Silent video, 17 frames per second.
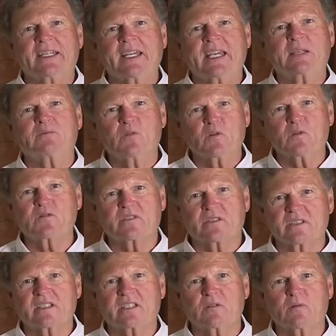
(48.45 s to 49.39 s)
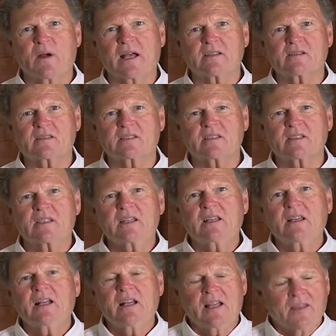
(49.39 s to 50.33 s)
and moves to Key West.
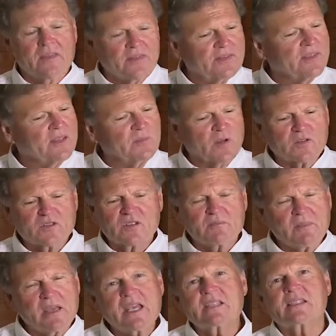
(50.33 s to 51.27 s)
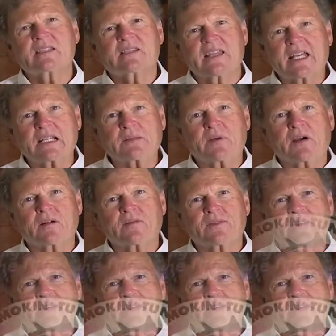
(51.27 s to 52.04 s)
The most amazing thing about